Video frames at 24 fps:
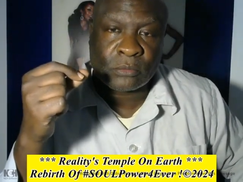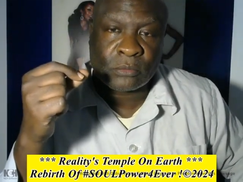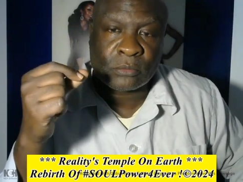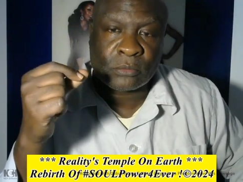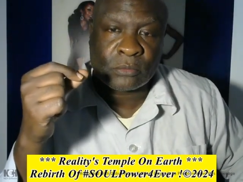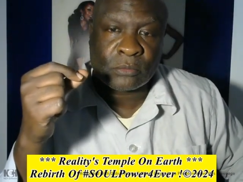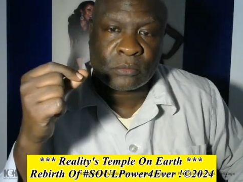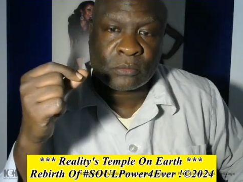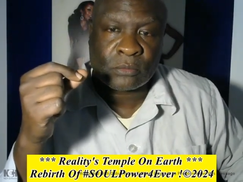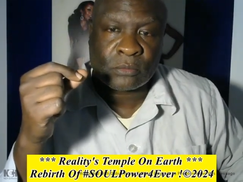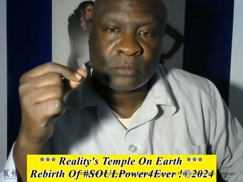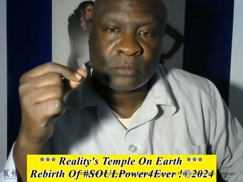
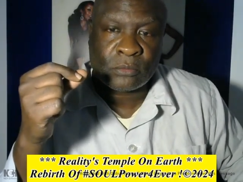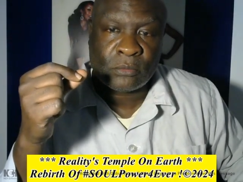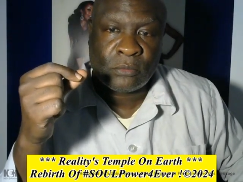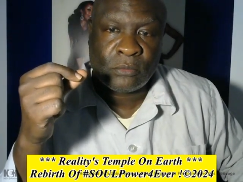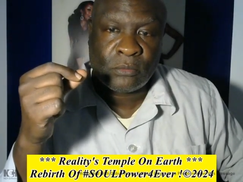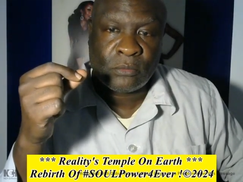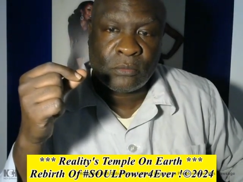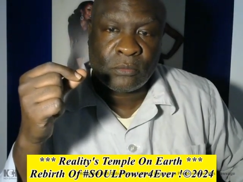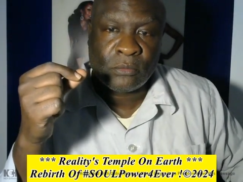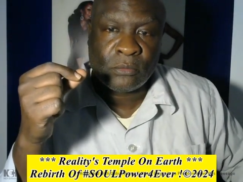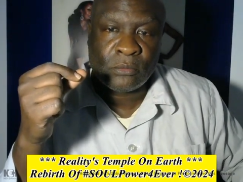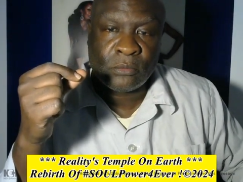
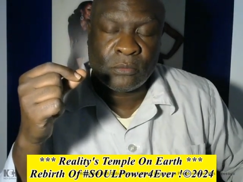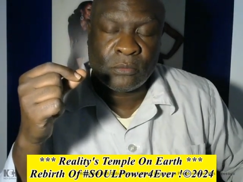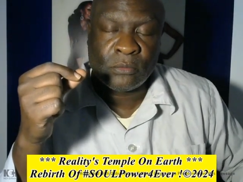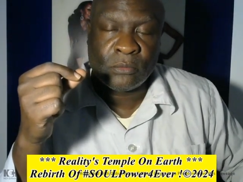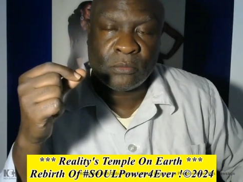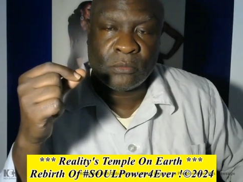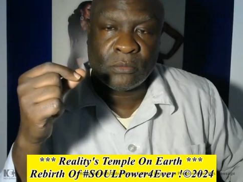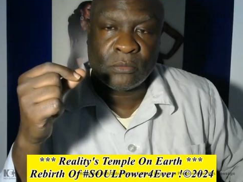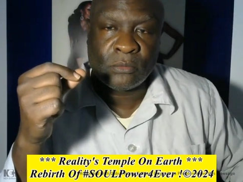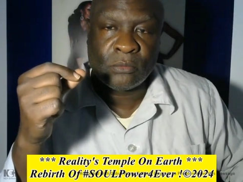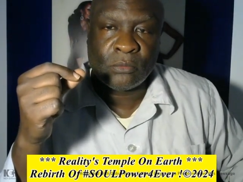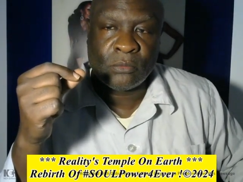
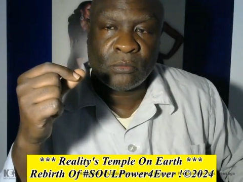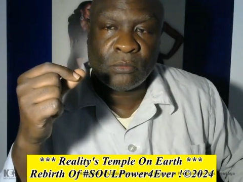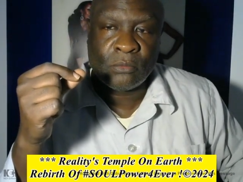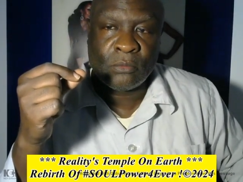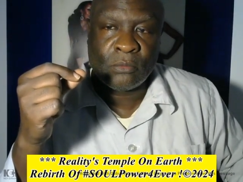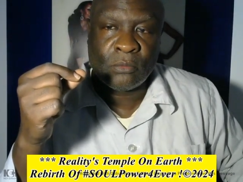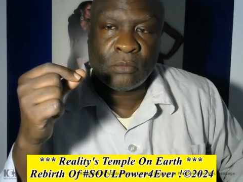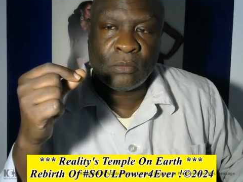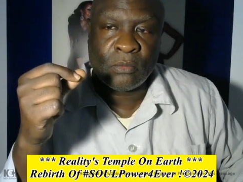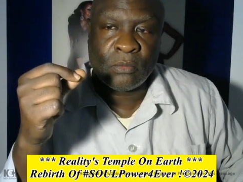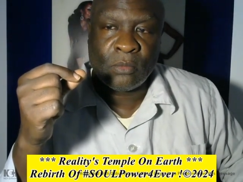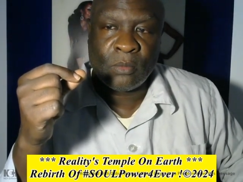
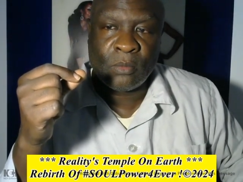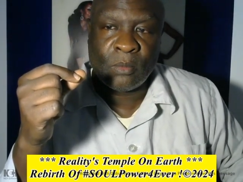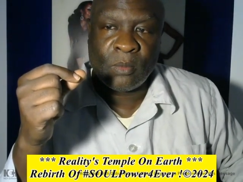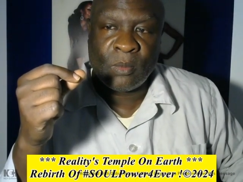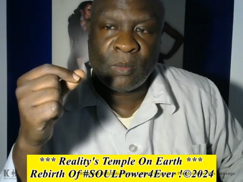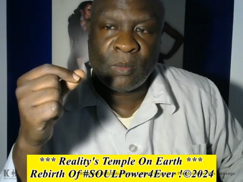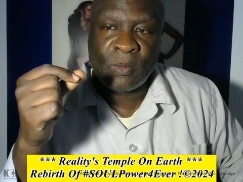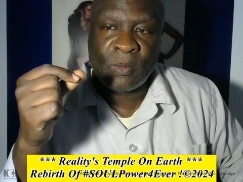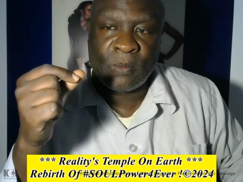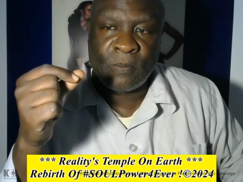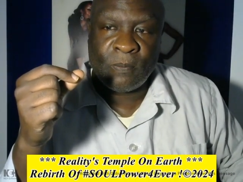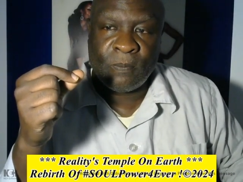
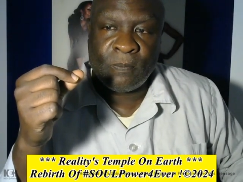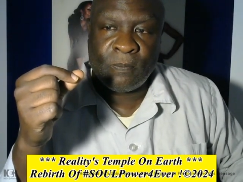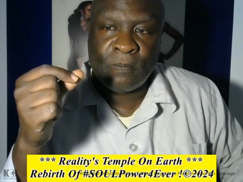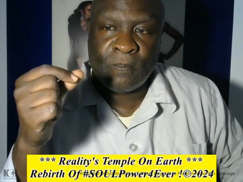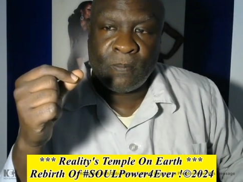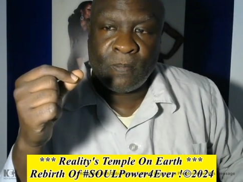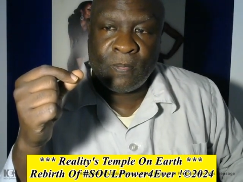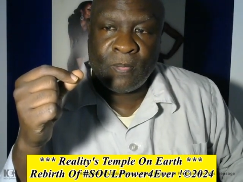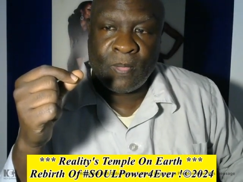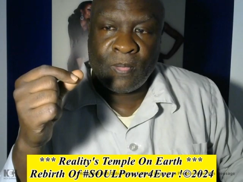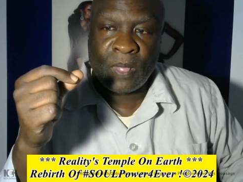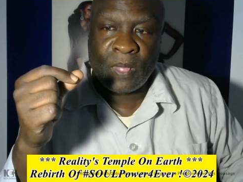
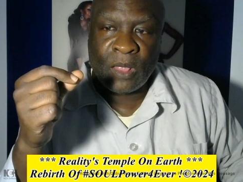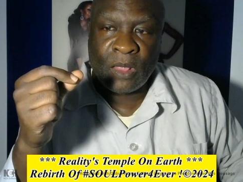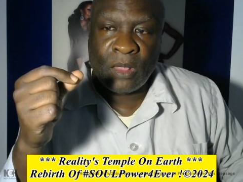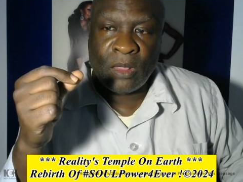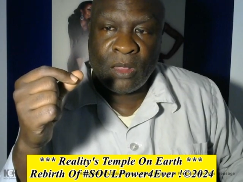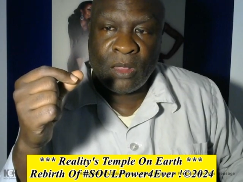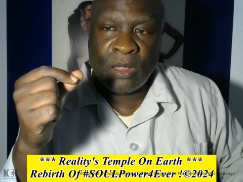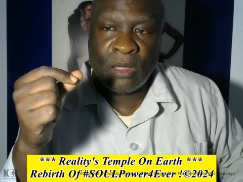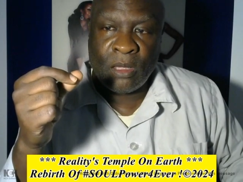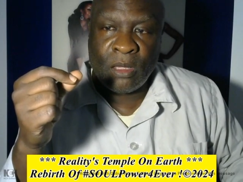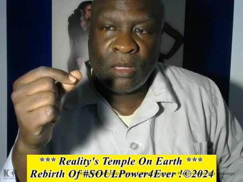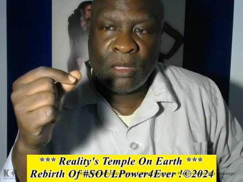No one is speaking in this clip.